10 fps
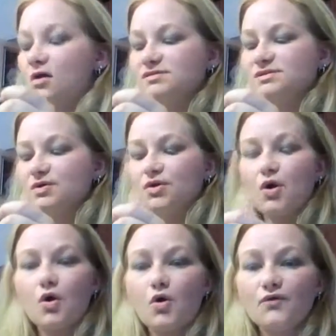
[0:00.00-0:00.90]
also go
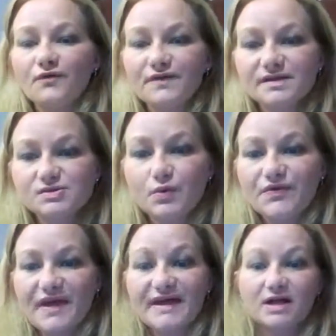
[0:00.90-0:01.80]
over this
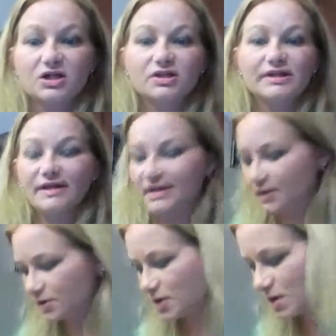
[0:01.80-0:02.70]
with a
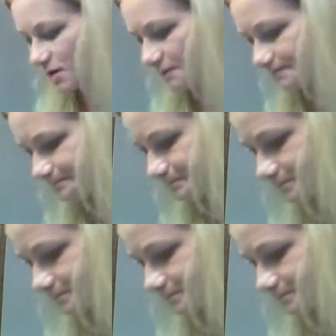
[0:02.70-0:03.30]
clear, um,